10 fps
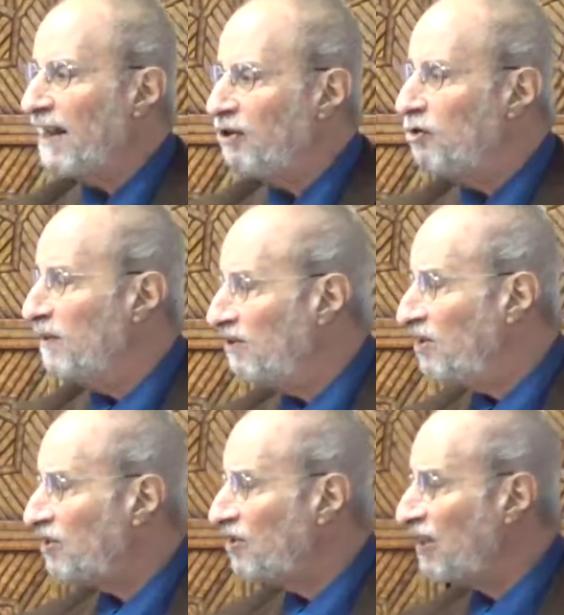and human
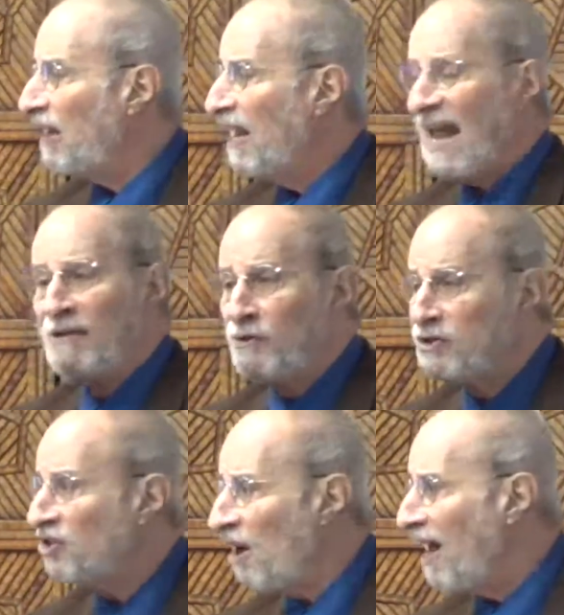decency, and
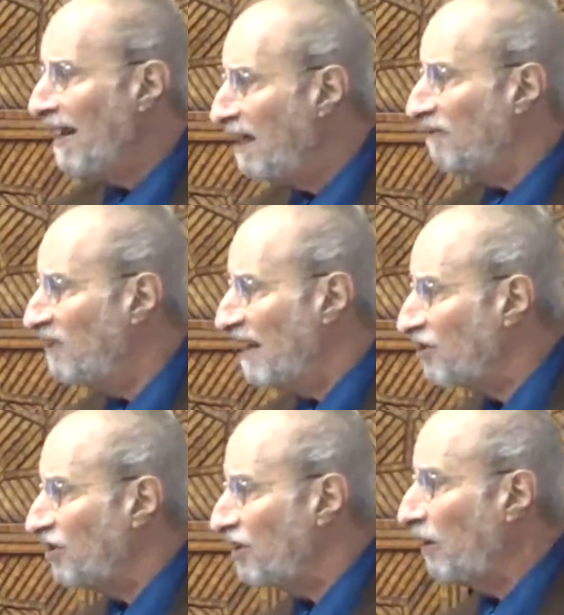resign if
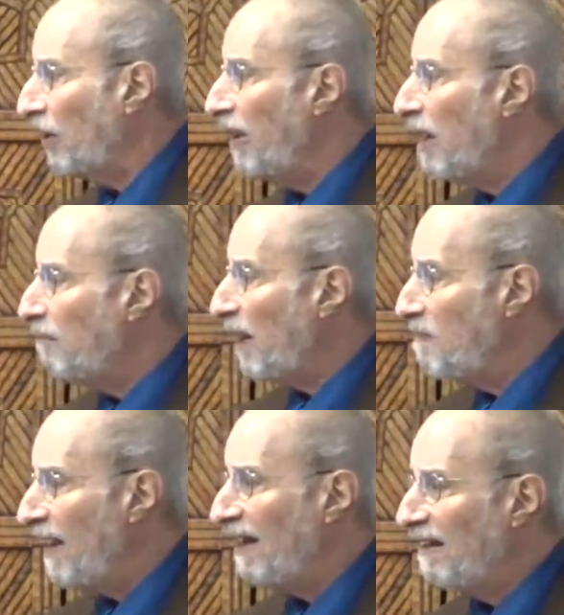necessary by
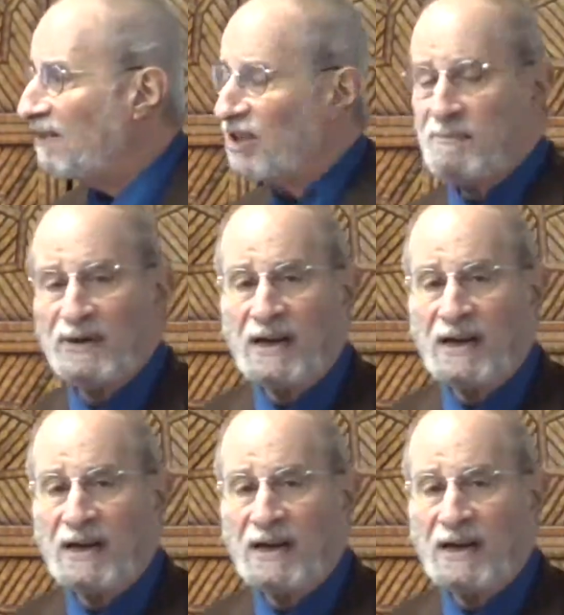making that statement.